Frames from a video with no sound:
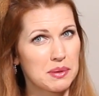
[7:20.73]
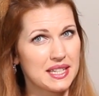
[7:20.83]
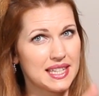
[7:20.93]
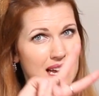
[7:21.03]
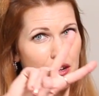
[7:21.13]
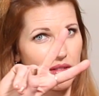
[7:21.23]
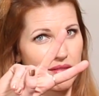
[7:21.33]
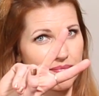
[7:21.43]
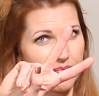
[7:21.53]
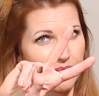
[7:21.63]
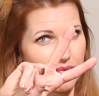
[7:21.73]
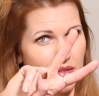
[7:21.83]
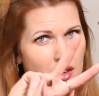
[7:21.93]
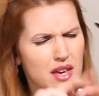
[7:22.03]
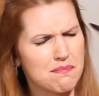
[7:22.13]
peace out.
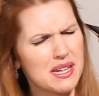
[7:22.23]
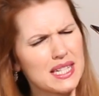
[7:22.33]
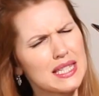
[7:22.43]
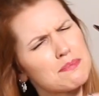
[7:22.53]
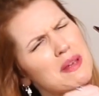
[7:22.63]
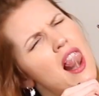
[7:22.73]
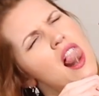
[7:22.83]
Must be